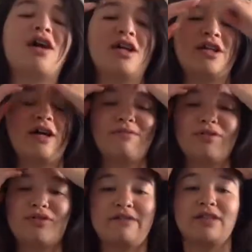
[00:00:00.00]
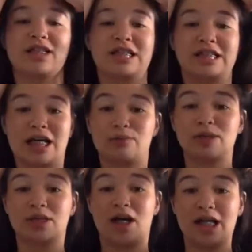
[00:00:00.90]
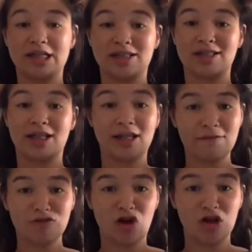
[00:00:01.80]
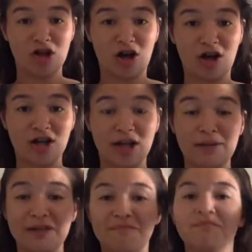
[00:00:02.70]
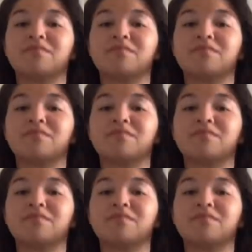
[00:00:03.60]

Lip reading: God, I've been craving it since I was 9, since I left Hong Kong. I mean,